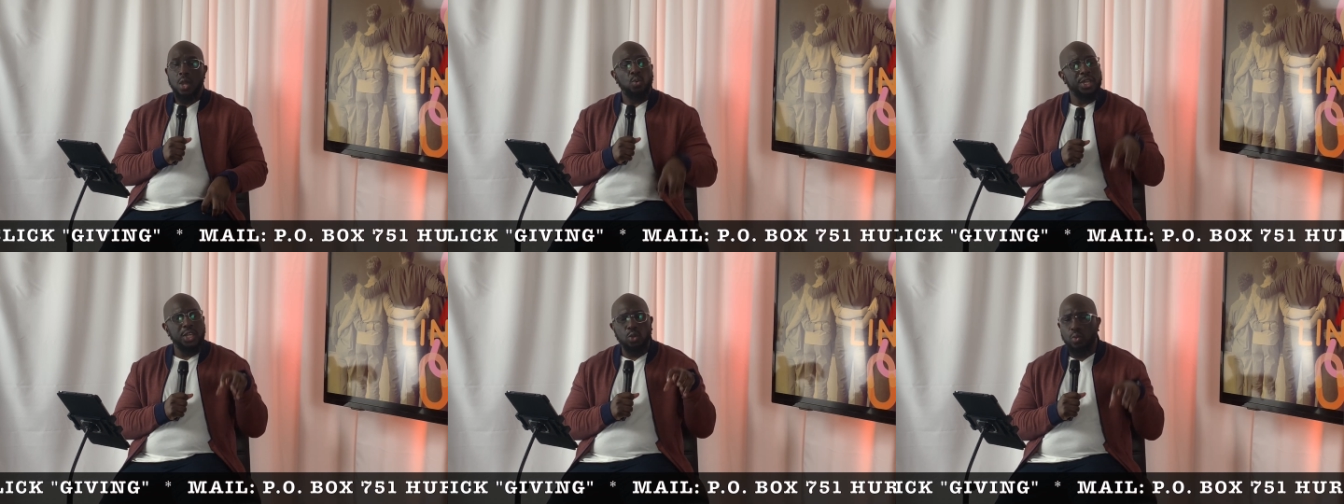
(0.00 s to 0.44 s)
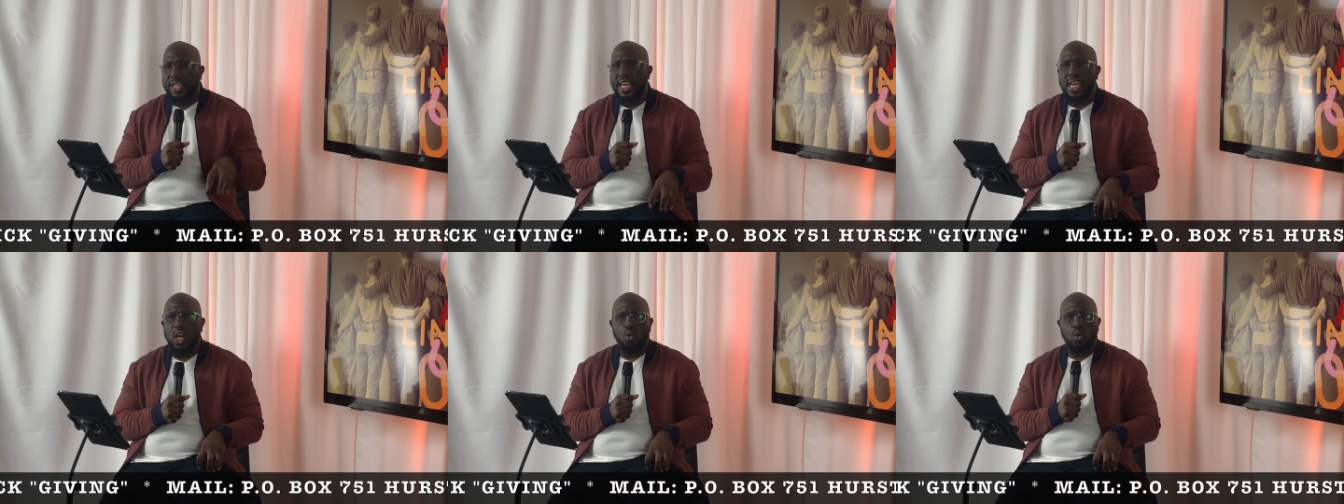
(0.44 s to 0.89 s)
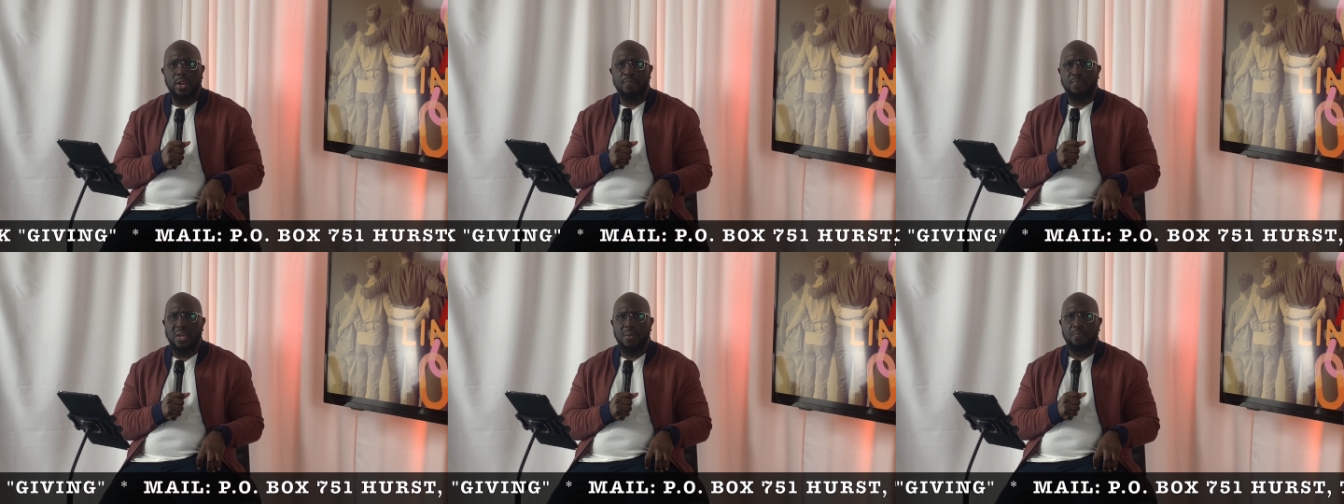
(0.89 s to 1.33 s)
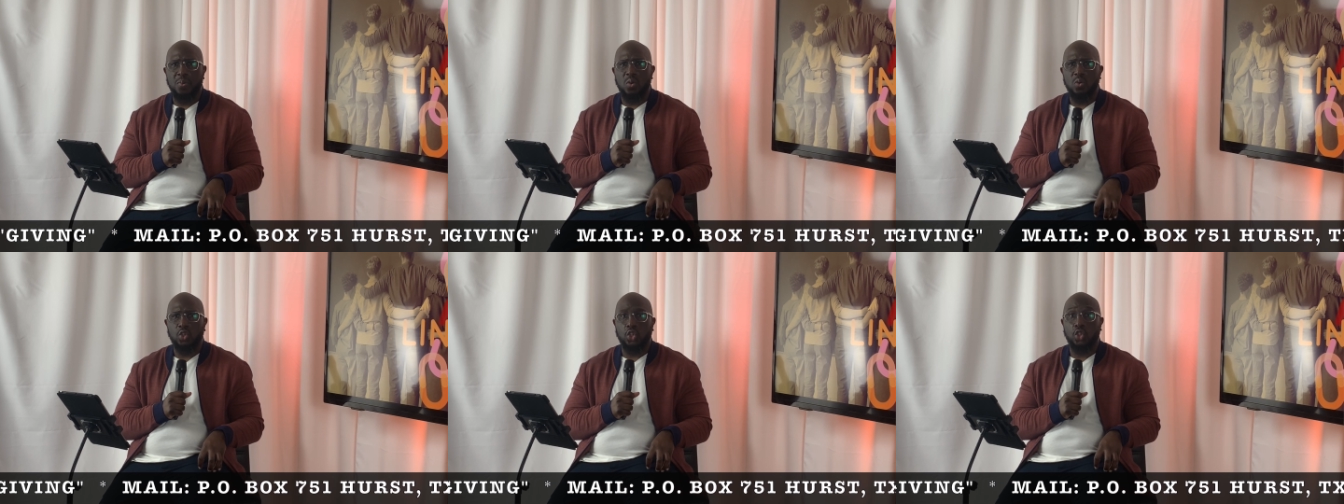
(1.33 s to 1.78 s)
when you deal with
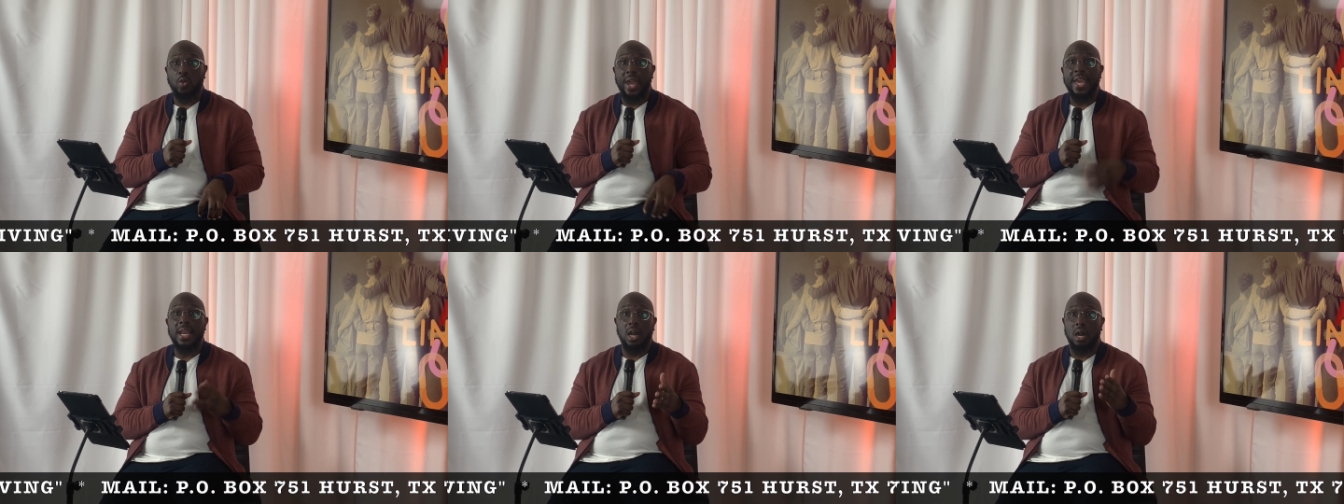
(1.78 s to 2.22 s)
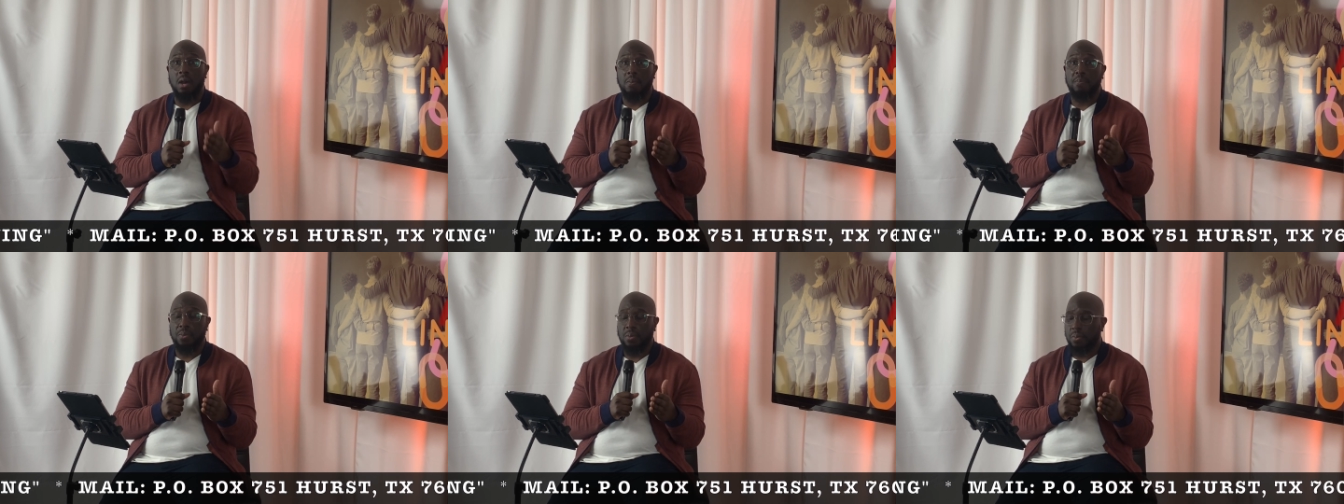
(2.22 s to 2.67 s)
people straight up,